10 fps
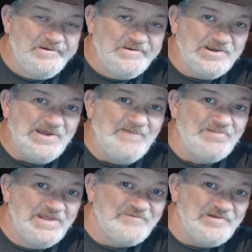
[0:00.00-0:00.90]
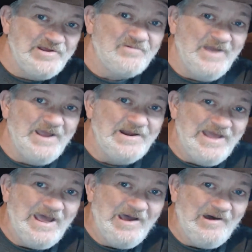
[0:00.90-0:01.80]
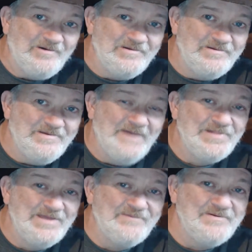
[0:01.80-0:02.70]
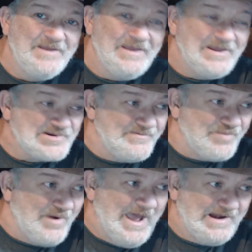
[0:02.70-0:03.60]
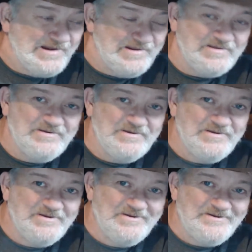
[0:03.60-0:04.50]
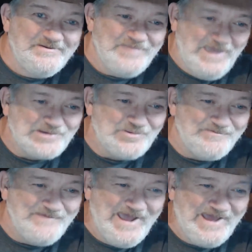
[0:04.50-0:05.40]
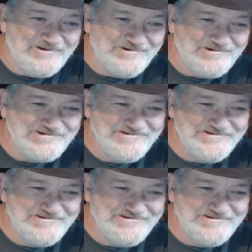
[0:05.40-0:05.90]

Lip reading: Because I'm living it right now. I'm living sobriety. That's what matters